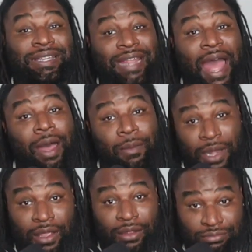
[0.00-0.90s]

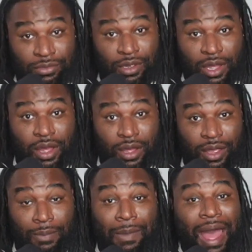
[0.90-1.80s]
dominant,
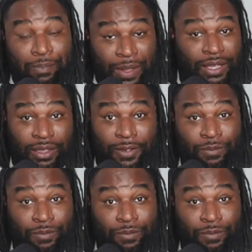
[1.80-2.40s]
in my opinion.